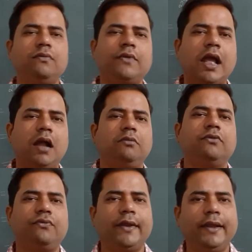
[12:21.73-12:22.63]
we have
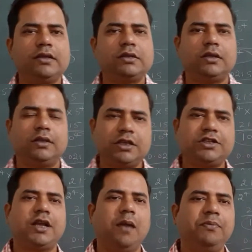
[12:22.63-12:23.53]
to finish
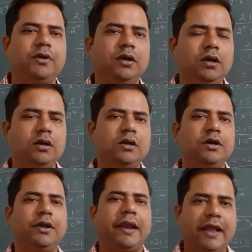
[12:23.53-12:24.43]
this
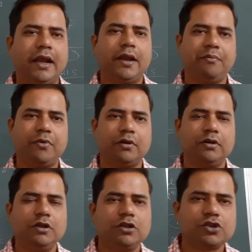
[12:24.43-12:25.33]
chapter real
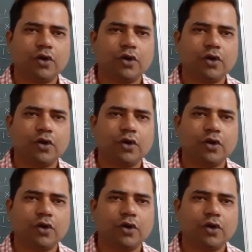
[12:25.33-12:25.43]
number.